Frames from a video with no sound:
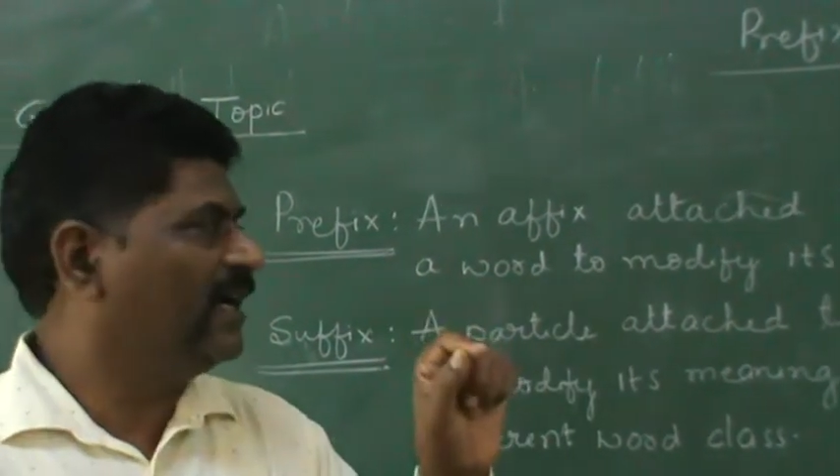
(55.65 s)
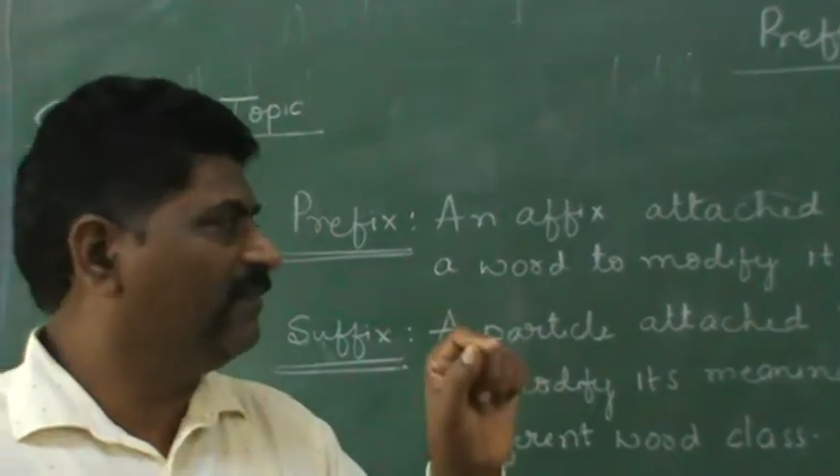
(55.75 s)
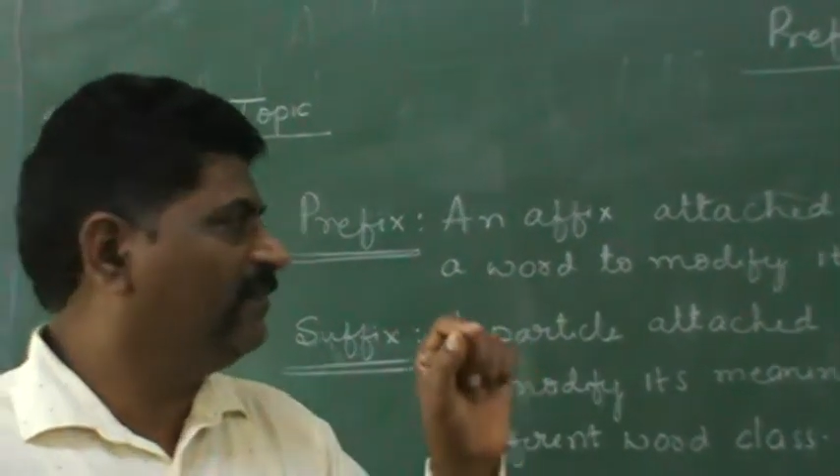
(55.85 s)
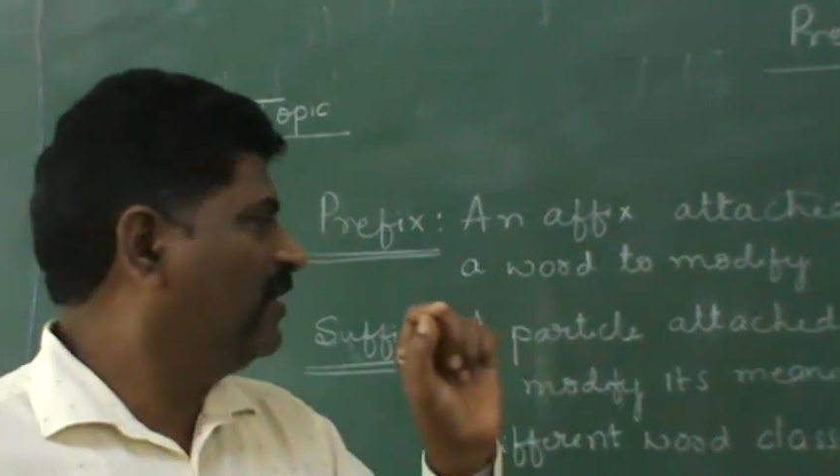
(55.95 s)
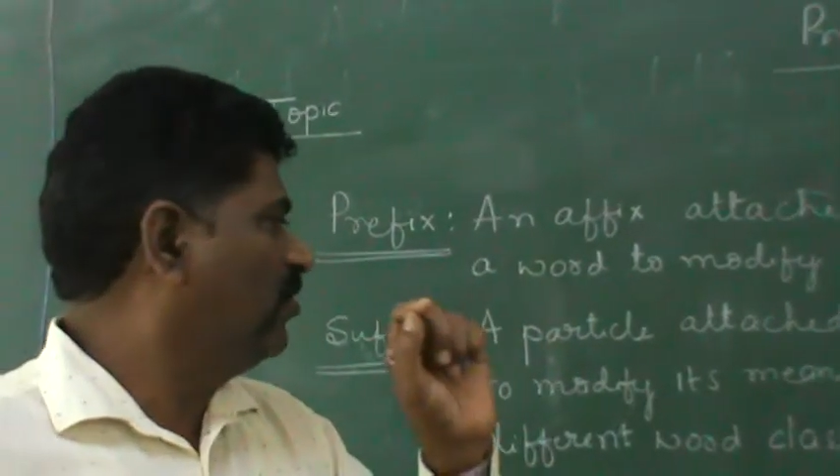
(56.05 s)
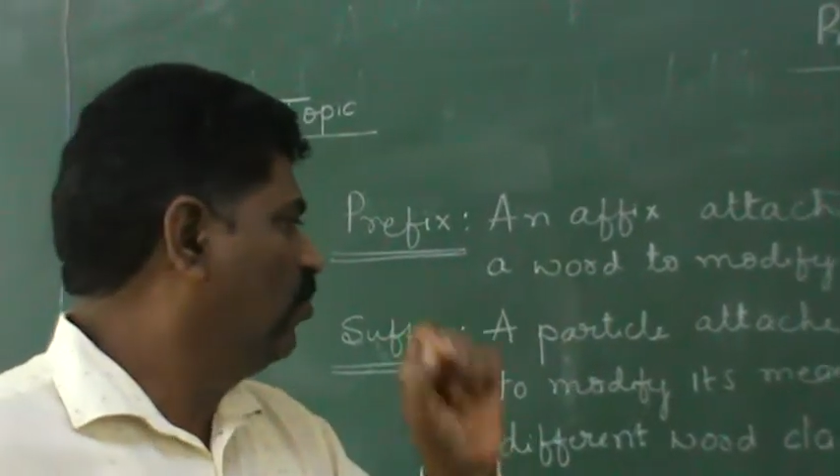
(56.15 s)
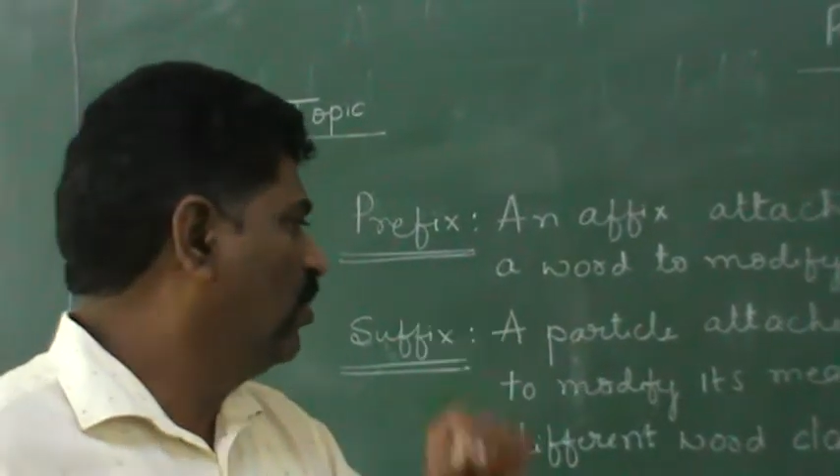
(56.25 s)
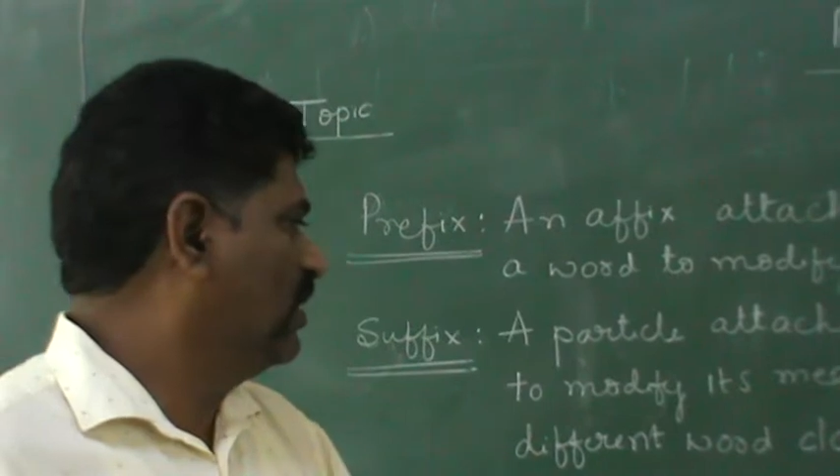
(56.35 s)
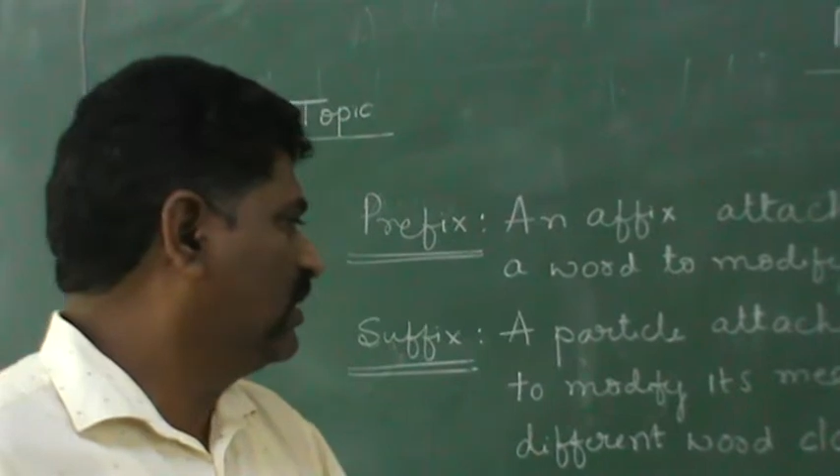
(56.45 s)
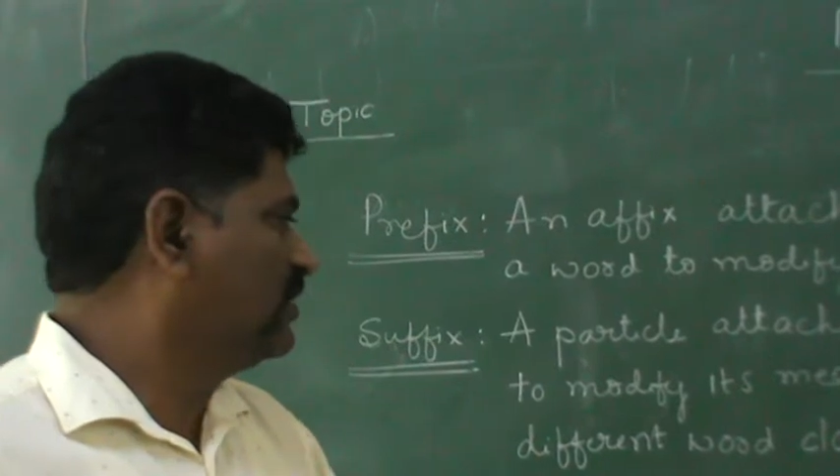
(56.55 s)
of a
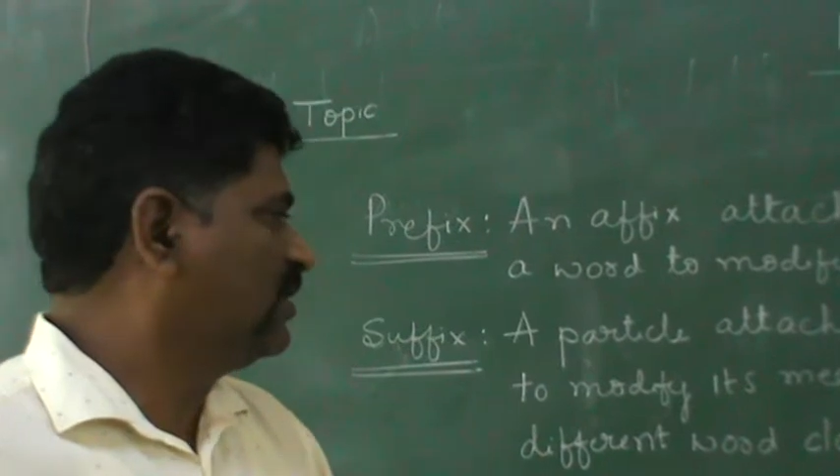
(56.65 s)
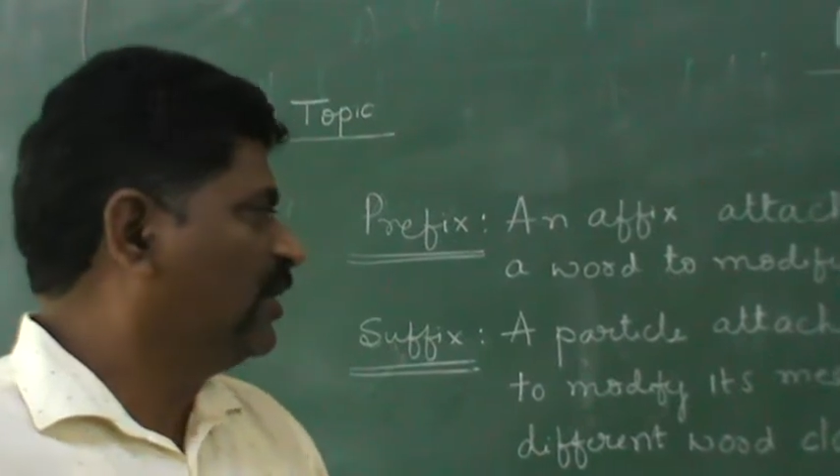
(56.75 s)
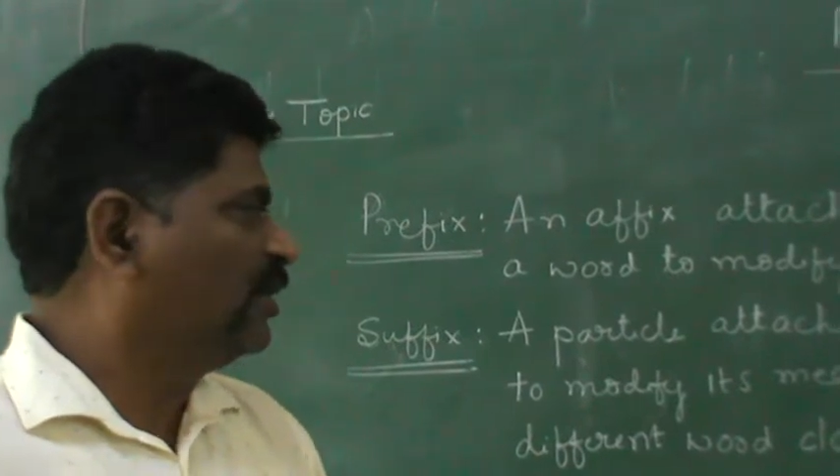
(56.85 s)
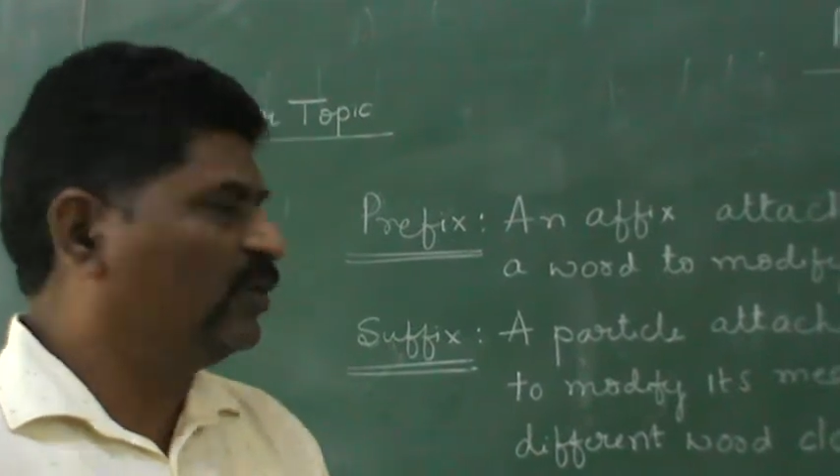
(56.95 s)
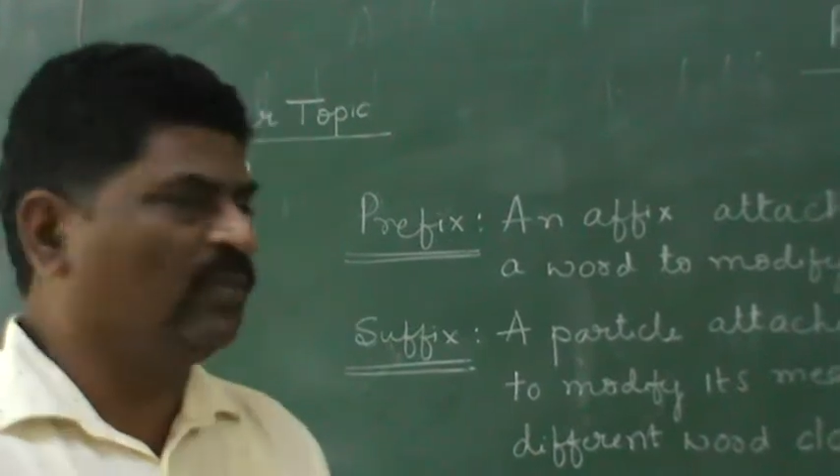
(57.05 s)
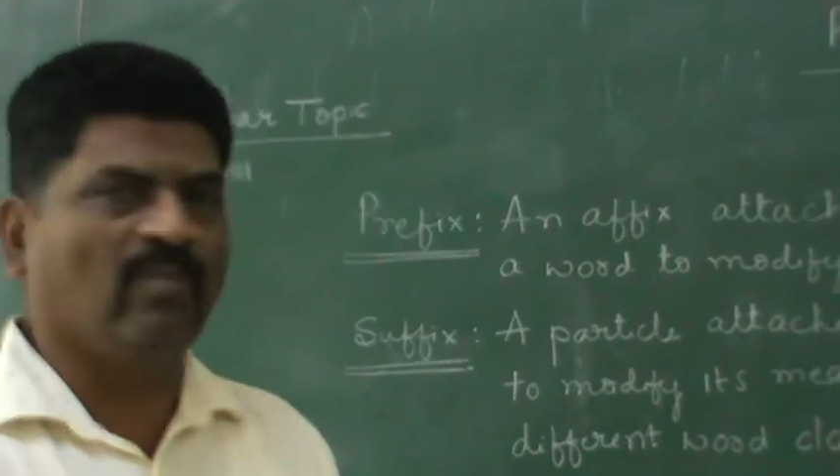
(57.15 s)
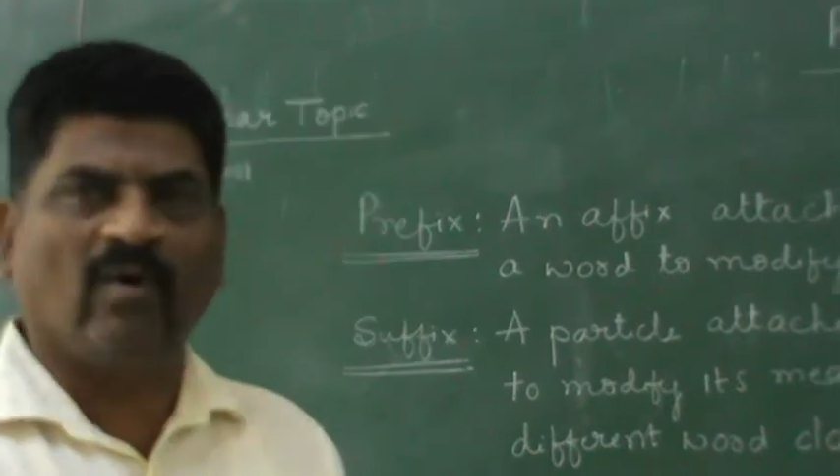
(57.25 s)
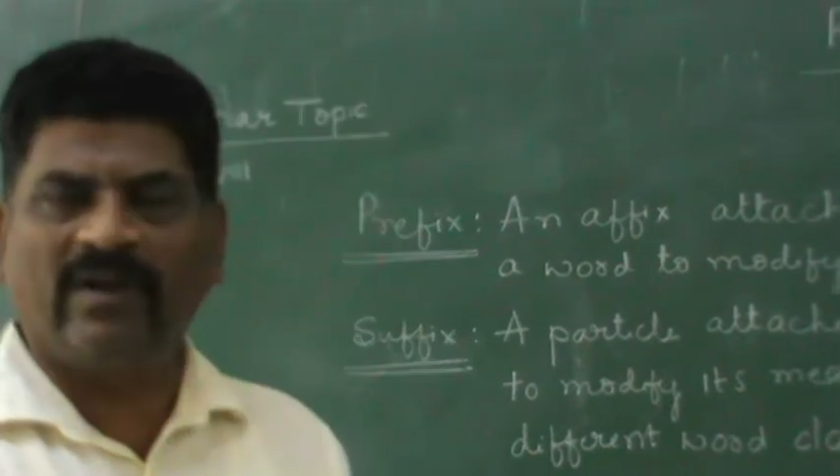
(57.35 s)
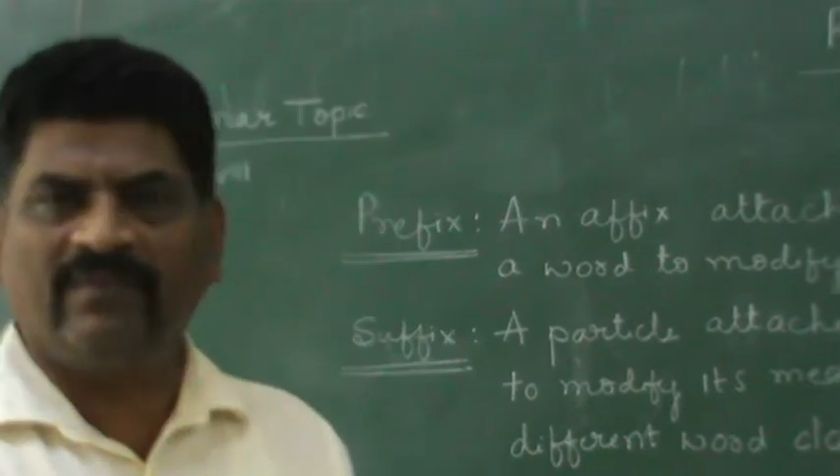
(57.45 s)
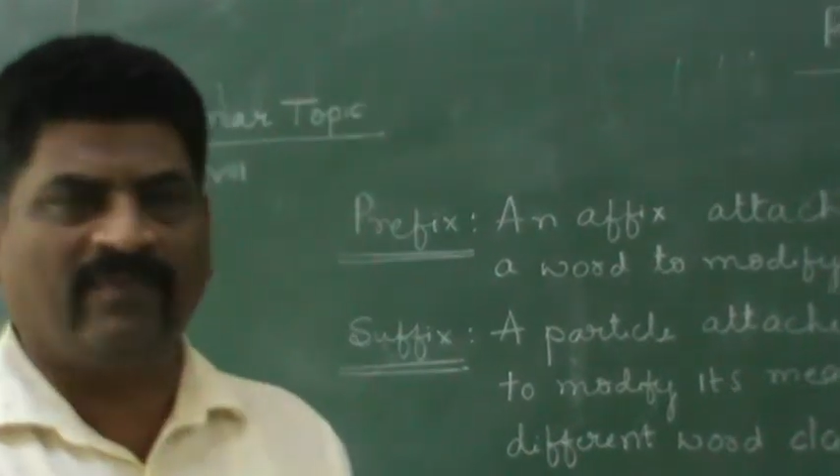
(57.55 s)
word to
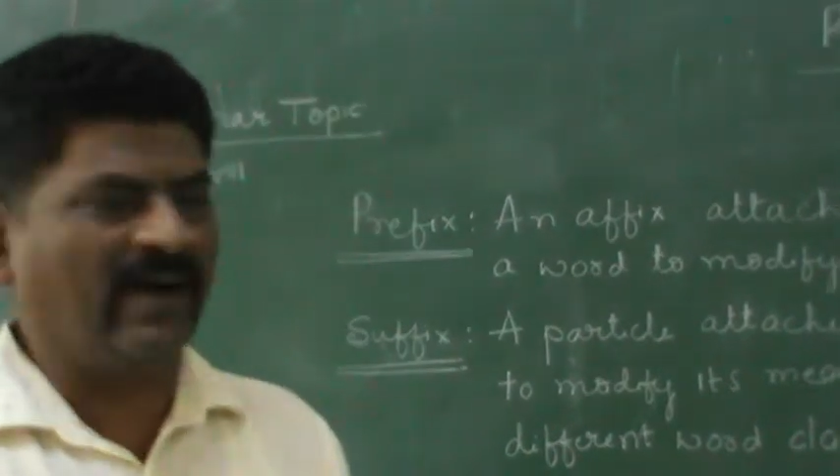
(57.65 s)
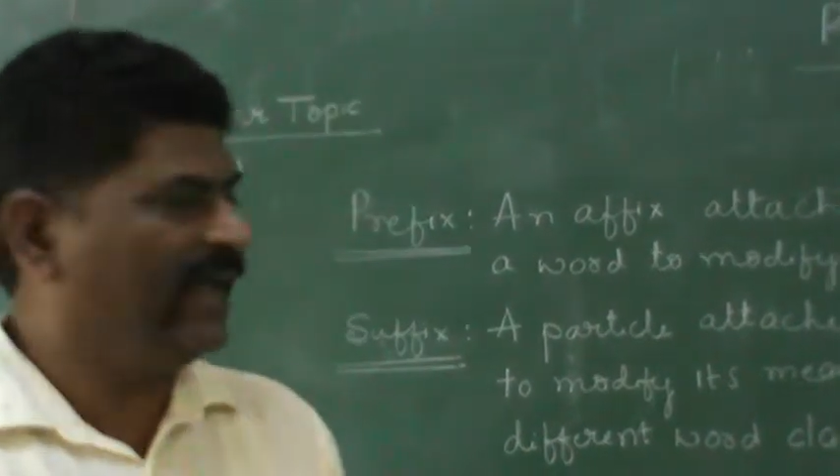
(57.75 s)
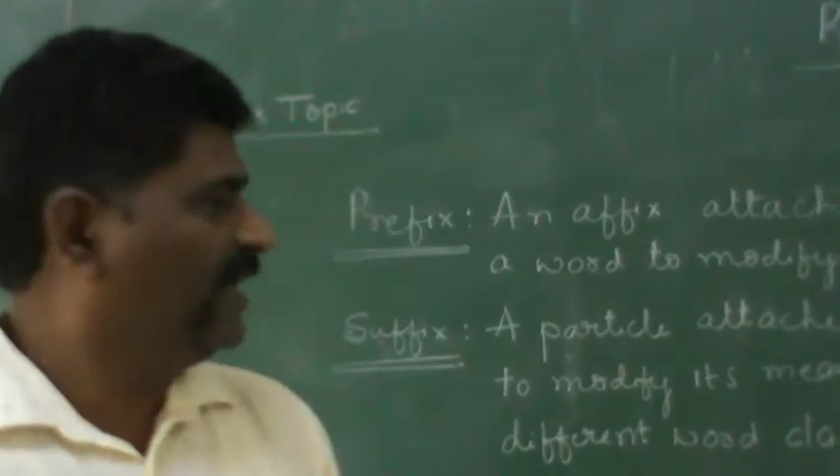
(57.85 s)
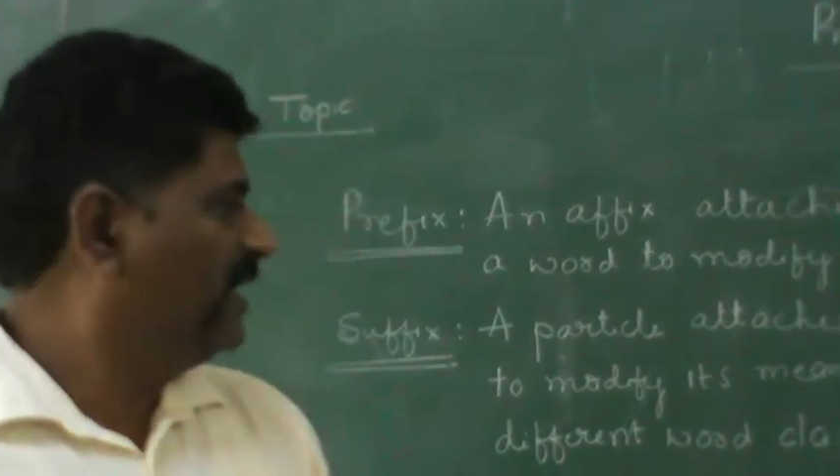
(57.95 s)
modify